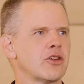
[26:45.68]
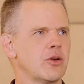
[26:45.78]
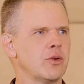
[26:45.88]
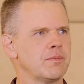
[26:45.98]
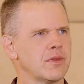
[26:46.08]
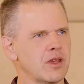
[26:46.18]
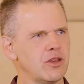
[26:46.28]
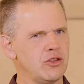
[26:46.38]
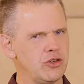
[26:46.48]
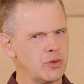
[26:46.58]
So
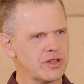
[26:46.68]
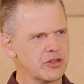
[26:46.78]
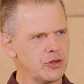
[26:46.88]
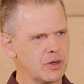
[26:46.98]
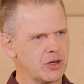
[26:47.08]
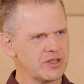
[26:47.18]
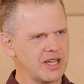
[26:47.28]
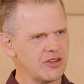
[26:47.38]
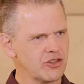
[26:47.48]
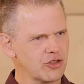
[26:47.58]
NewSQL
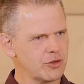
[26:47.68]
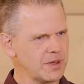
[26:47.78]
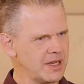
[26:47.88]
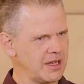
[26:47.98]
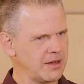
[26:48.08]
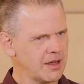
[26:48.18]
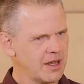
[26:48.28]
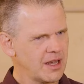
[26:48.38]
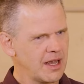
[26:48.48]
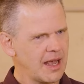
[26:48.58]
tends to be
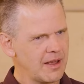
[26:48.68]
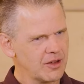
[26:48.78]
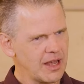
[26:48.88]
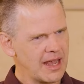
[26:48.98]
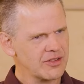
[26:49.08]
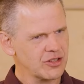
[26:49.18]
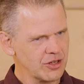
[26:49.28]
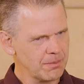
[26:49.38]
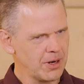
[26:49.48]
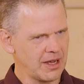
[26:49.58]

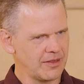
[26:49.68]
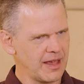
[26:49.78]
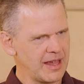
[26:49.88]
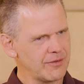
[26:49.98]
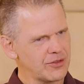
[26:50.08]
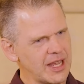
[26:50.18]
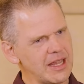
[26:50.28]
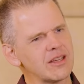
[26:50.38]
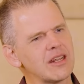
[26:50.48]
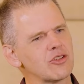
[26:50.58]
ACID compliant. They have
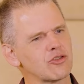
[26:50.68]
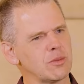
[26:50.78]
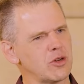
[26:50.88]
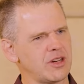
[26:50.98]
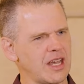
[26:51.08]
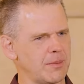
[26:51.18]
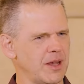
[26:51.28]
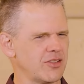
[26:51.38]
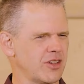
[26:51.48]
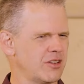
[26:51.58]
taken a distributed
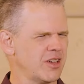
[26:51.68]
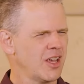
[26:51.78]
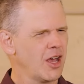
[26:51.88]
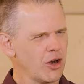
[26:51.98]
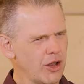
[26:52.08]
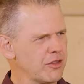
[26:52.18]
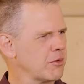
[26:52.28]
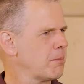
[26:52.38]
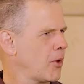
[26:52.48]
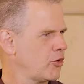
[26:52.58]
database, and a lot of
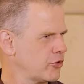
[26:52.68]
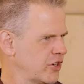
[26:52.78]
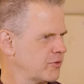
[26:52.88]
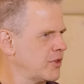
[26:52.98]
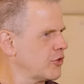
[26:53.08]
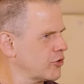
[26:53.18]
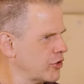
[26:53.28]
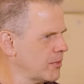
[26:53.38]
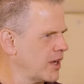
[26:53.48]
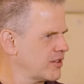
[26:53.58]
them are Postgres, but there's
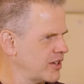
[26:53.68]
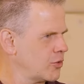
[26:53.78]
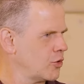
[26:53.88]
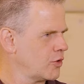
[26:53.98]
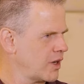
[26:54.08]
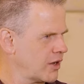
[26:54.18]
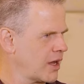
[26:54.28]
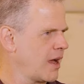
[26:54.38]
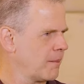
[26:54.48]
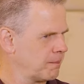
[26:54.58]
also
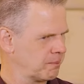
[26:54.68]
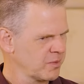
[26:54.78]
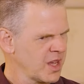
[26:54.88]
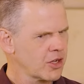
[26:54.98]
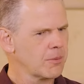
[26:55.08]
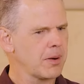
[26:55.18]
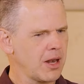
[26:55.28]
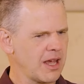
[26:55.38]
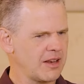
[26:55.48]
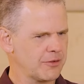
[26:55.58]
MySQL
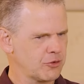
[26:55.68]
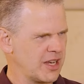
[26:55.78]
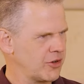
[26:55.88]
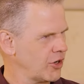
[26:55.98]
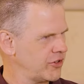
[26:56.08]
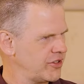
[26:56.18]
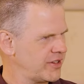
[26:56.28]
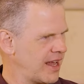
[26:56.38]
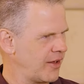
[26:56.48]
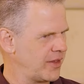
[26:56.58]
compliant
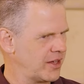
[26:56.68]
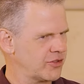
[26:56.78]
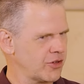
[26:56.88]
technologies out there.